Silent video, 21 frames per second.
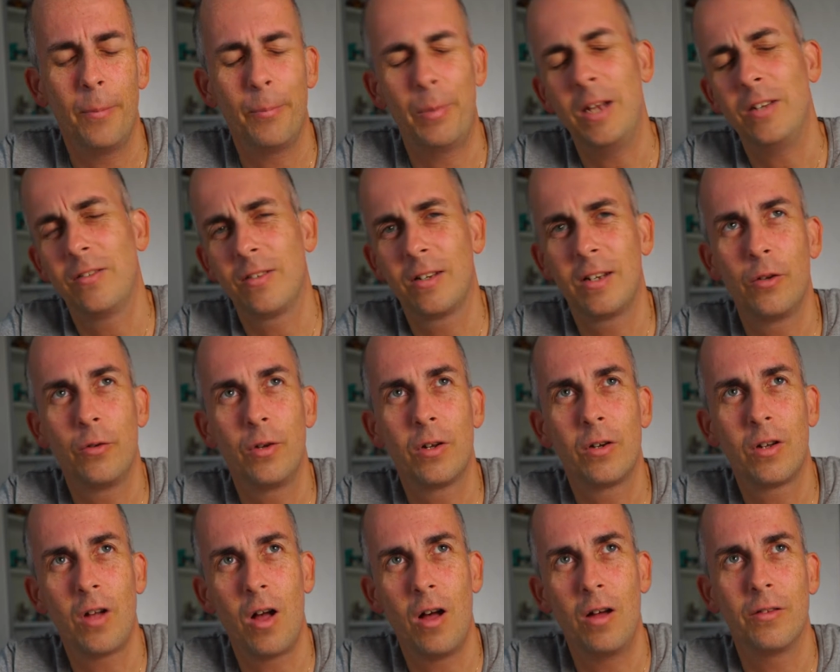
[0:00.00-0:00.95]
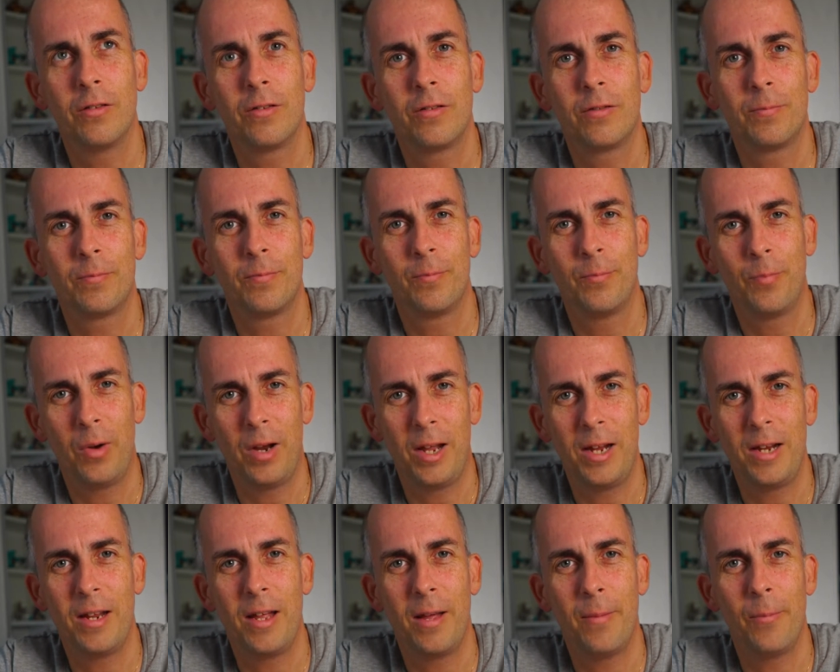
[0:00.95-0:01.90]
Basically you can't
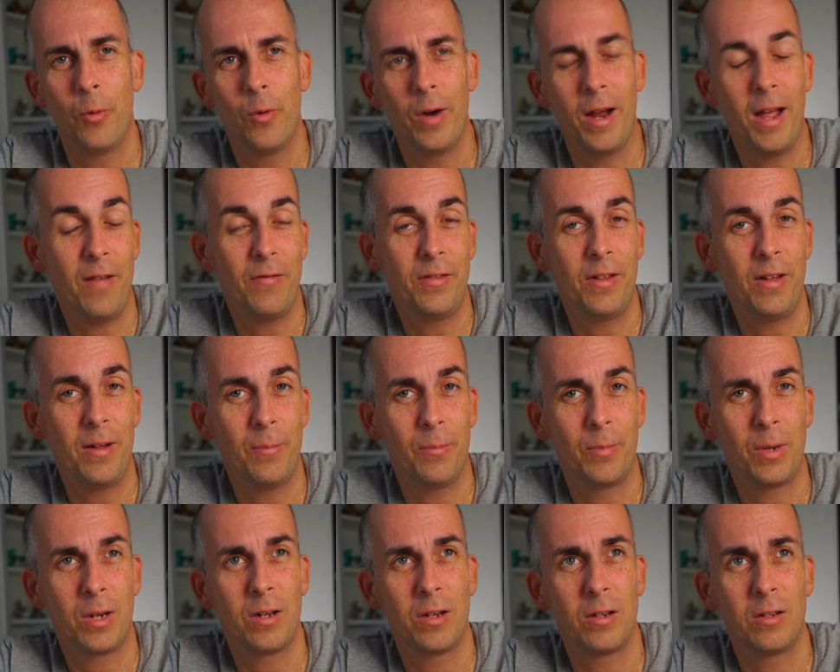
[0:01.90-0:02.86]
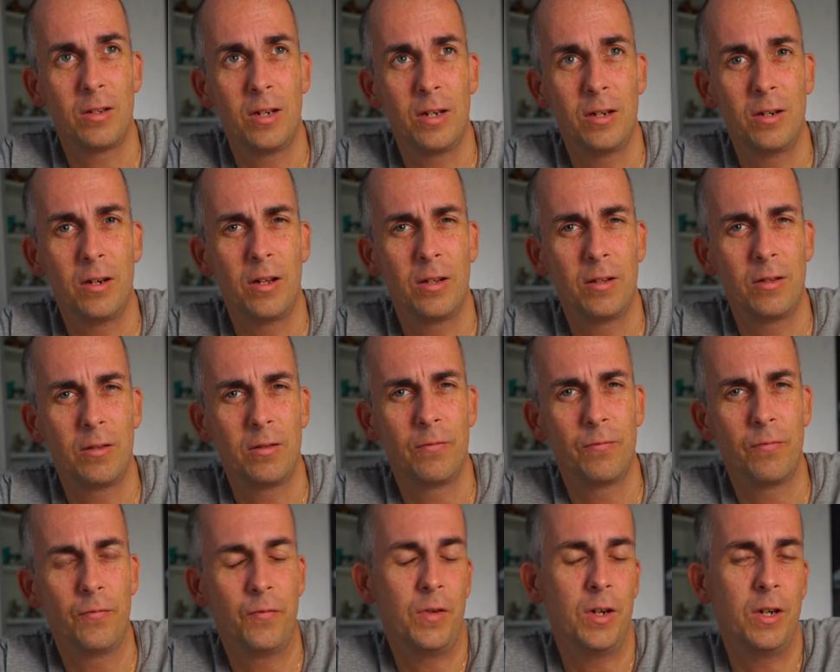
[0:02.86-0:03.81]
play them or have them because they're not
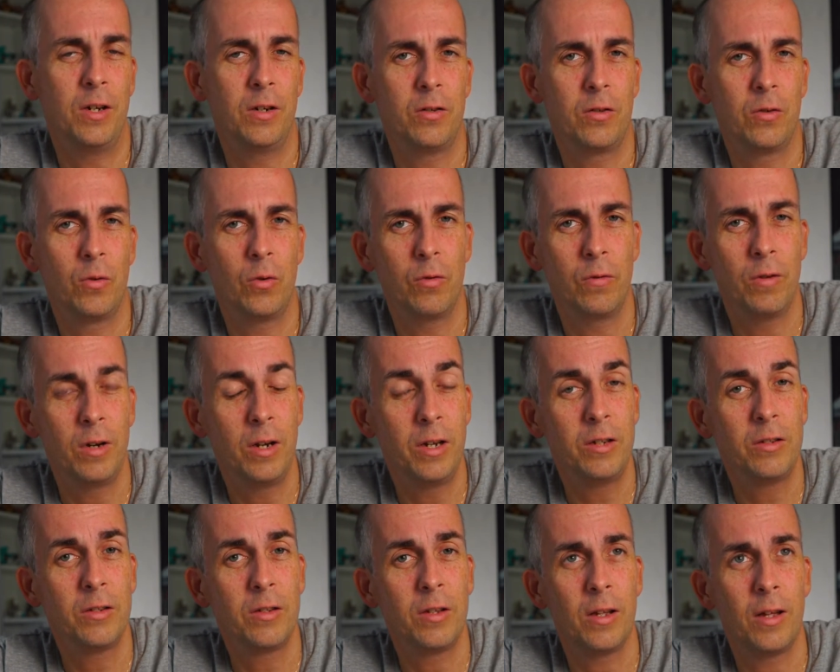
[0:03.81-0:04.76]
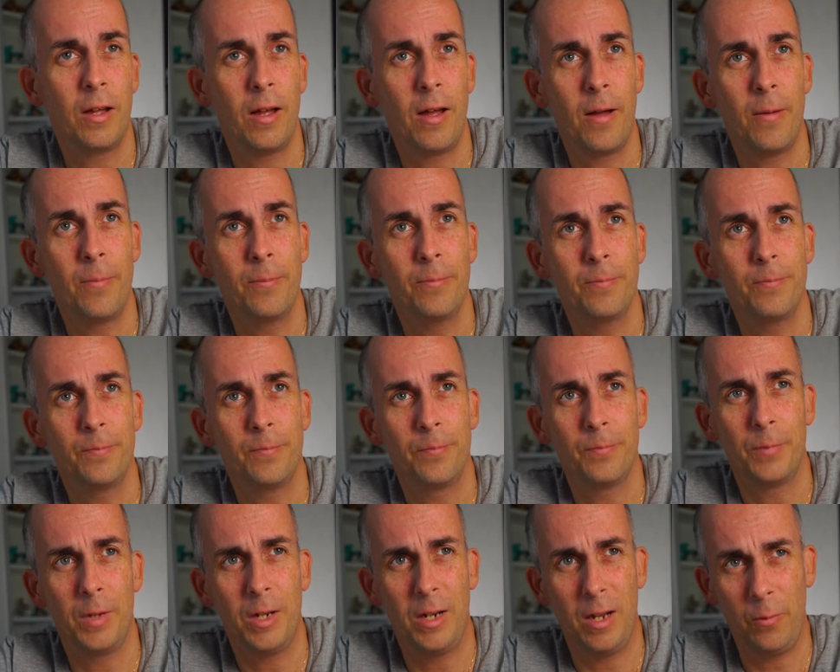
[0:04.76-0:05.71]
finished or released,
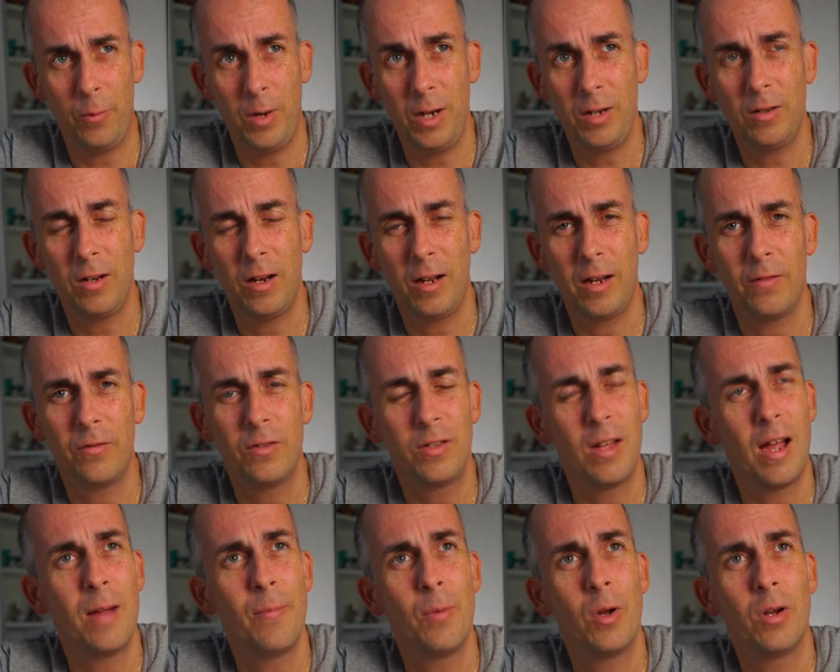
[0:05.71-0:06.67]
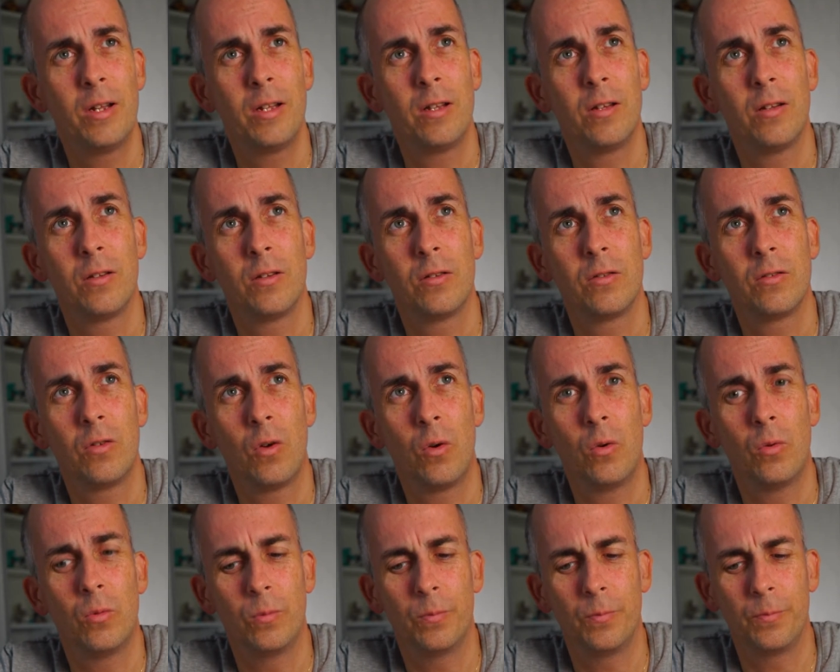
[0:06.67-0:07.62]
and I wasted a lot of time on it.
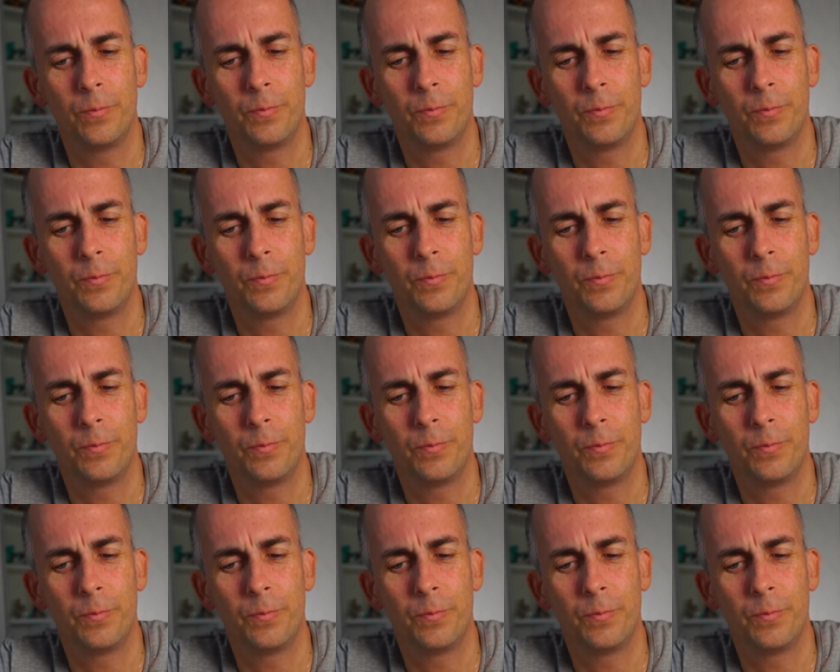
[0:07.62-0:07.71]
So